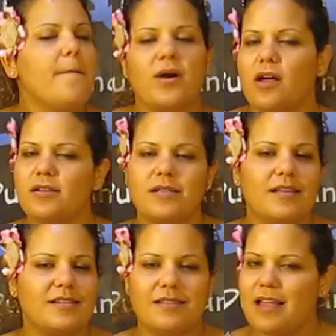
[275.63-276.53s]
but honestly
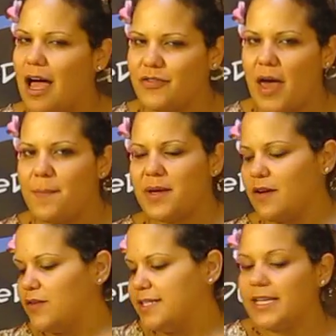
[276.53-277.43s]
it's not that big
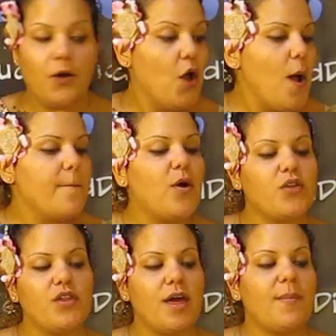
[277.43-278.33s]
of a deal.
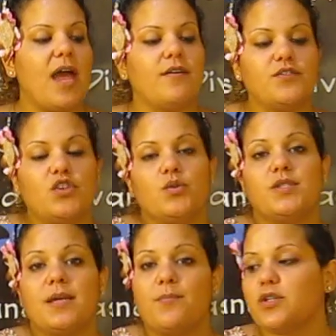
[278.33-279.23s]
Both of them have 2
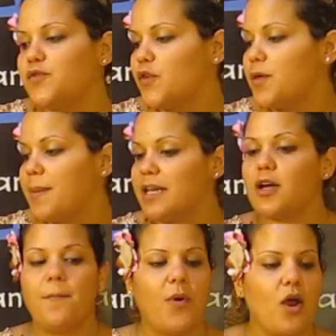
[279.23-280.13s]
zippers for the main
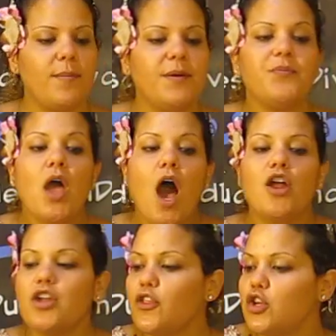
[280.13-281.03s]
compartment.
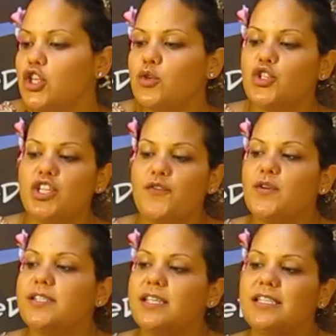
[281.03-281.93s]
Another huge
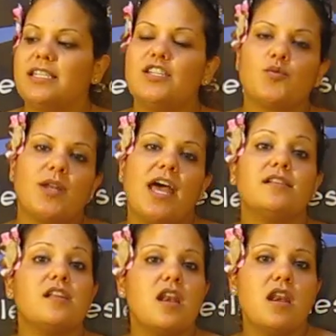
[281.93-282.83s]
difference is this one
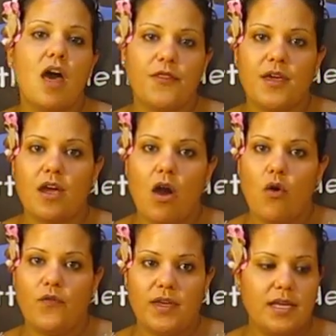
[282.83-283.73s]
has nothing
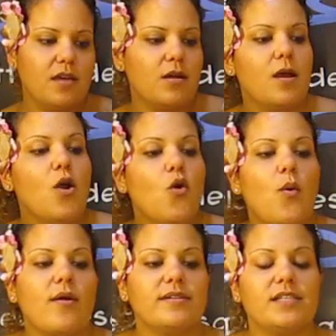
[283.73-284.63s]
over here,
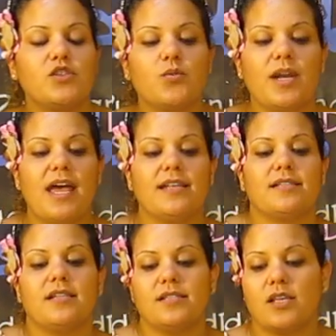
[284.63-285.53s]
whereas this one has
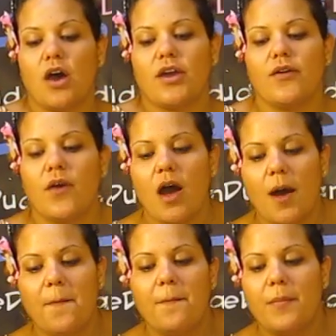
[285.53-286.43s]
an entire
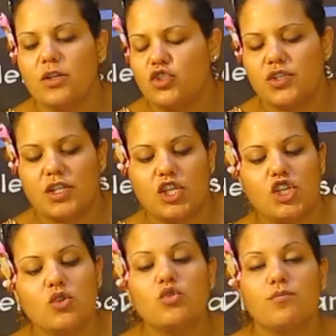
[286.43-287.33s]
like just a
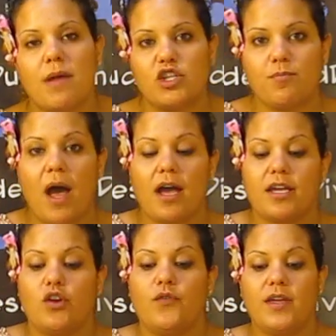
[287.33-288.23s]
huge mesh
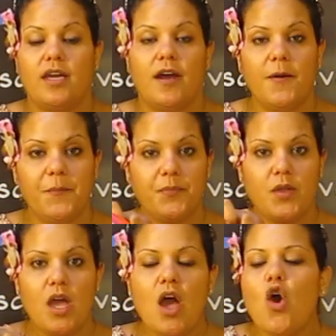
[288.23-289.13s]
pocket over here,
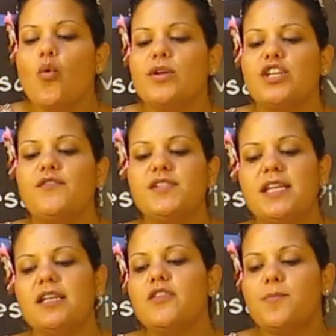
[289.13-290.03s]
which I've
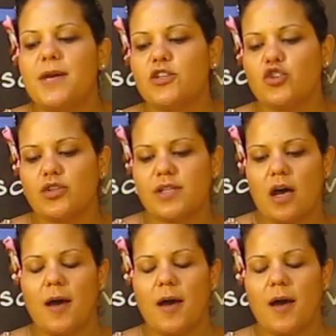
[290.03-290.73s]
seen in the pictures.